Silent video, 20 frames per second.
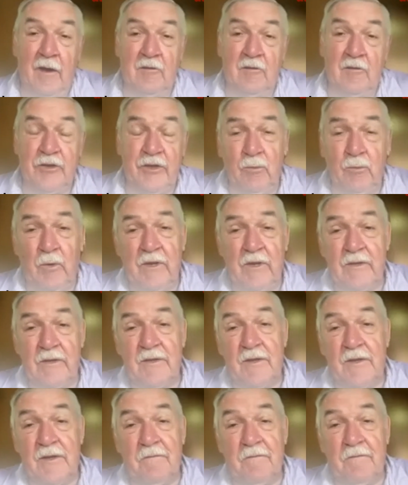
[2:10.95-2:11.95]
She
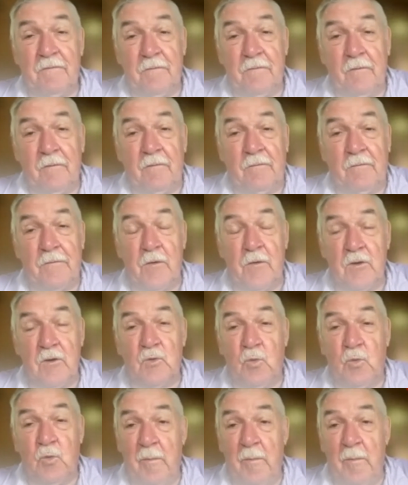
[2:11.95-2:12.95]
was the
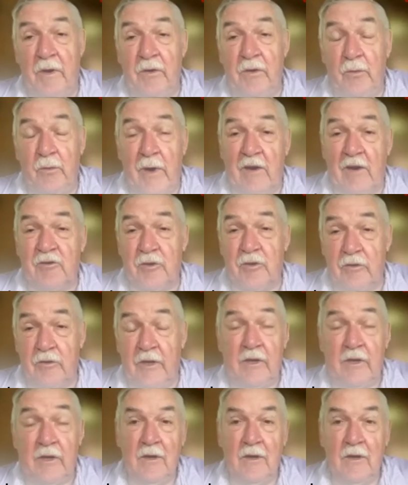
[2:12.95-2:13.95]
first woman who actually